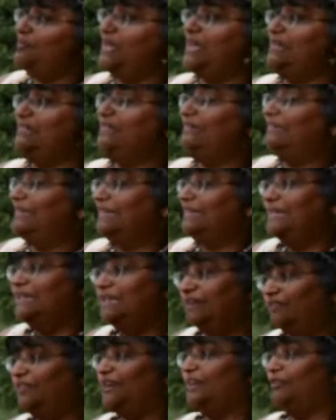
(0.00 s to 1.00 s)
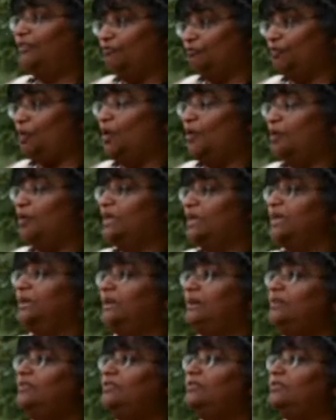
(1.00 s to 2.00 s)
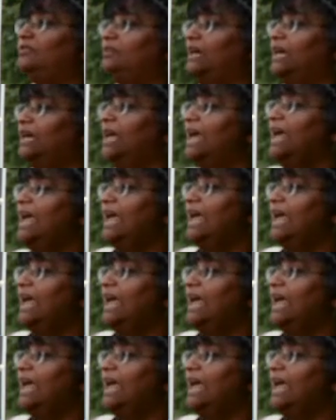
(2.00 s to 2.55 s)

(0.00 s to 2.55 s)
we had this significant role in history.